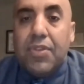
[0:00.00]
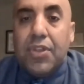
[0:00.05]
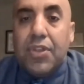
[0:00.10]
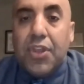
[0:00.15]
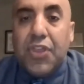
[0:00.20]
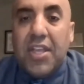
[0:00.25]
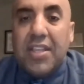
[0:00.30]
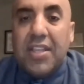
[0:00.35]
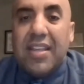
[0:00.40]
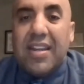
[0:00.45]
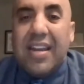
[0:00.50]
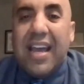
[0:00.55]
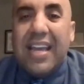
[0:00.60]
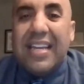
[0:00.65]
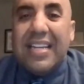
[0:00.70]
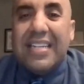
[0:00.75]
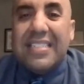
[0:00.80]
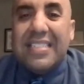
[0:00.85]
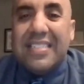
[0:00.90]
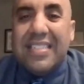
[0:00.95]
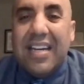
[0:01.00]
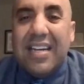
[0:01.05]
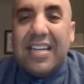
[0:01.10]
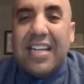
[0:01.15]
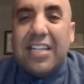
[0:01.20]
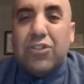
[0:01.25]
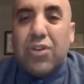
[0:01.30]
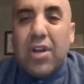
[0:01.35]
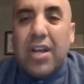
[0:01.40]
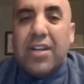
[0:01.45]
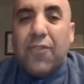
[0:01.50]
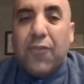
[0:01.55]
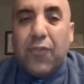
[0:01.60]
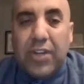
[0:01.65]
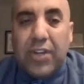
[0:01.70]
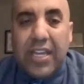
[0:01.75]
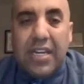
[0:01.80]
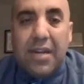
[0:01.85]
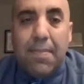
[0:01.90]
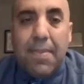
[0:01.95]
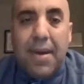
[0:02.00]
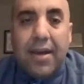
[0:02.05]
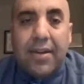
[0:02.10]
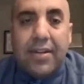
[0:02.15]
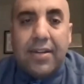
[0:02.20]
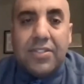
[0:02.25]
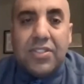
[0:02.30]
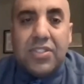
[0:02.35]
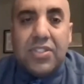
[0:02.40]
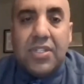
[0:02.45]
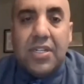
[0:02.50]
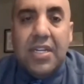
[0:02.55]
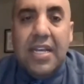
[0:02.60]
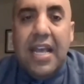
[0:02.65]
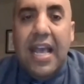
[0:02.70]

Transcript: The thing that I had done, I tried to forget about it.